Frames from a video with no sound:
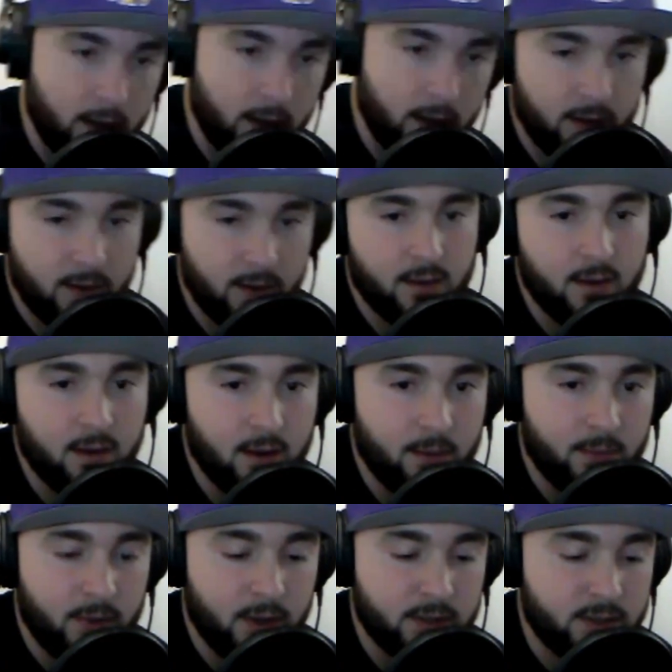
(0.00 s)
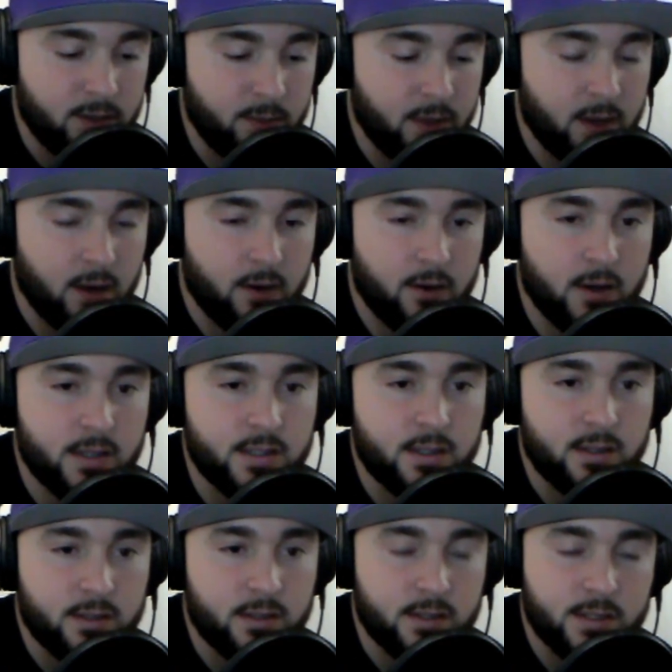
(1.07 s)
I think it's going to be kind of
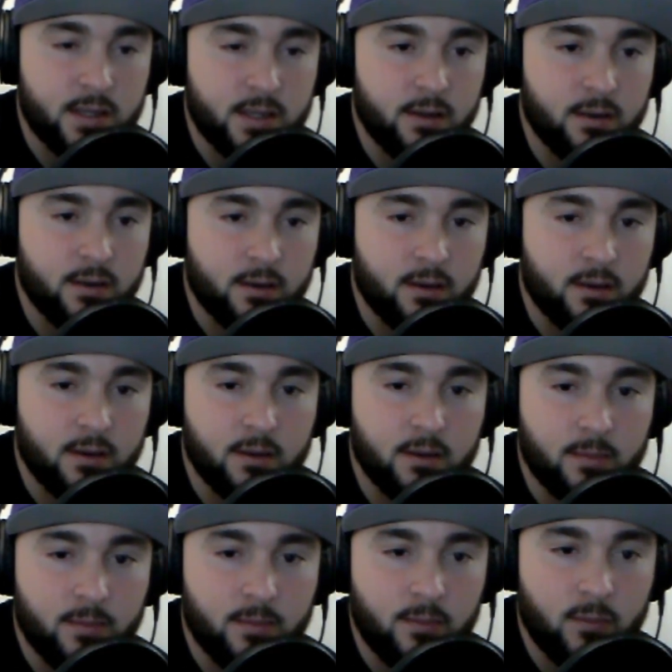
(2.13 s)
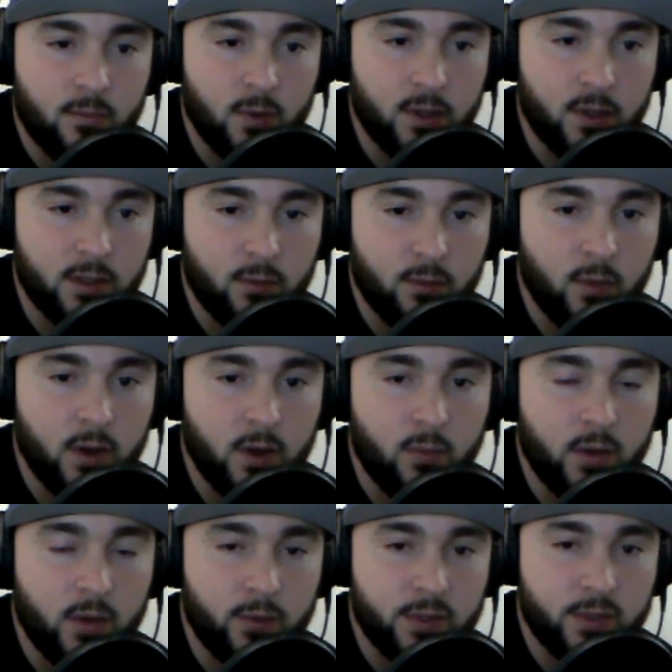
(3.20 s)
crazy to see what
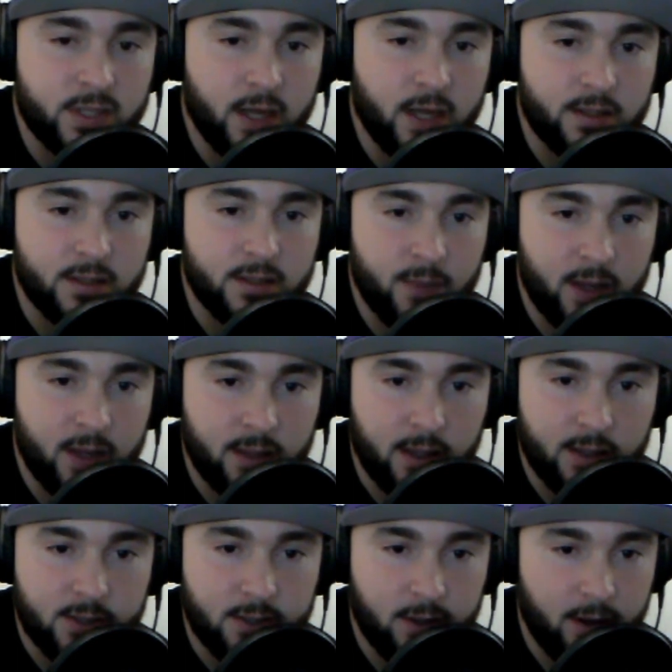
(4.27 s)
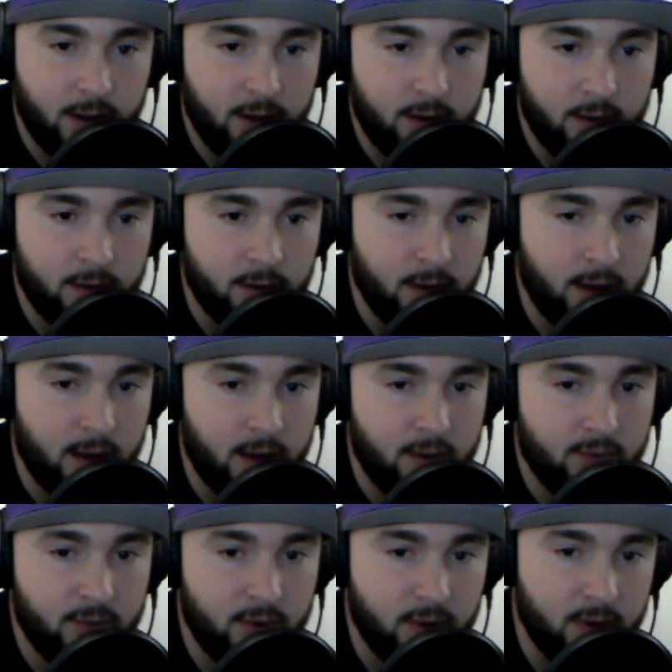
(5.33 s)
it would take to make that trade. They
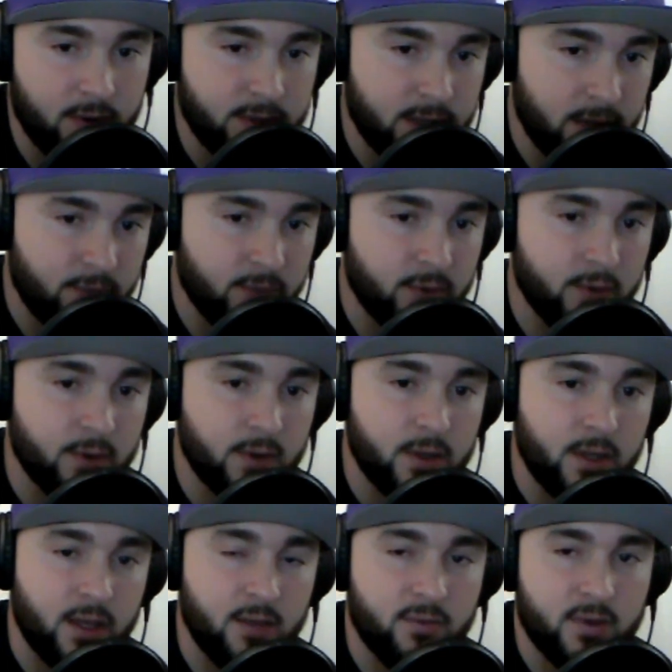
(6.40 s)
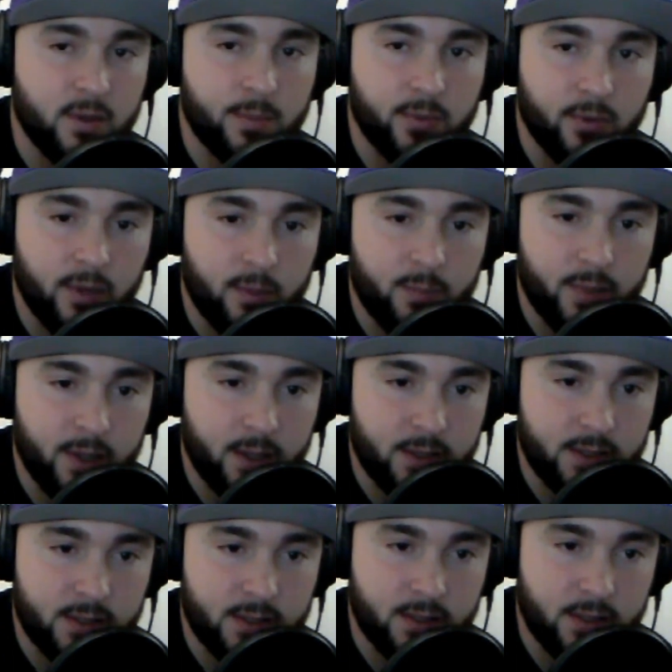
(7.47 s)
have Denver giving up 3
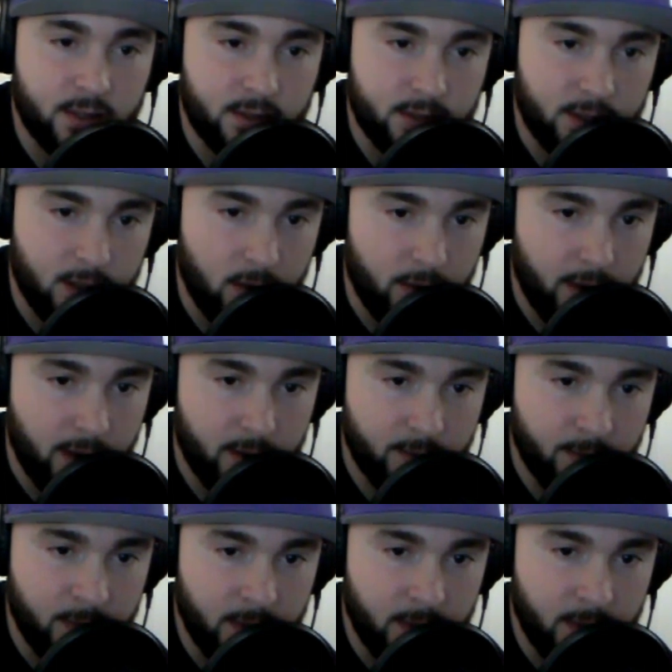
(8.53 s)
picks to go get him.